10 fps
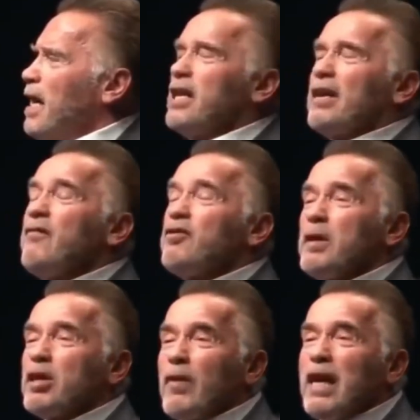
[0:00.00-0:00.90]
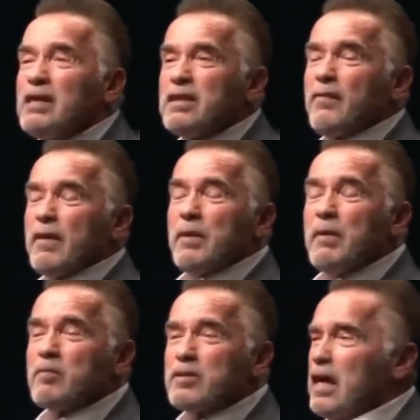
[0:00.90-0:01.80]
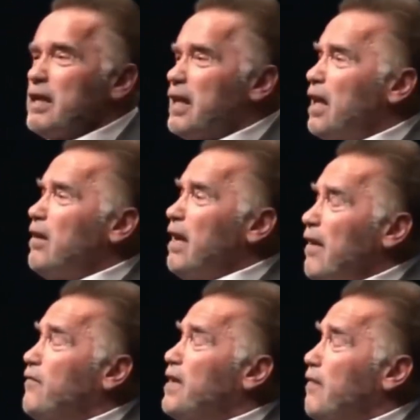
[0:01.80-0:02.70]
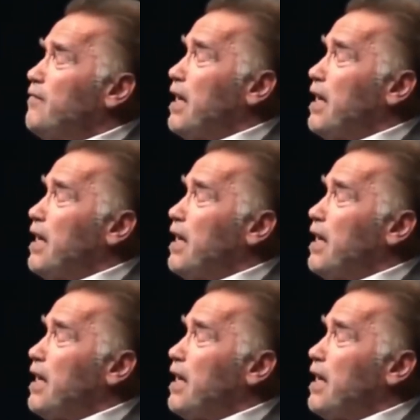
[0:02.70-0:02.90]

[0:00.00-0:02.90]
And it drives me crazy when people say that they don't have enough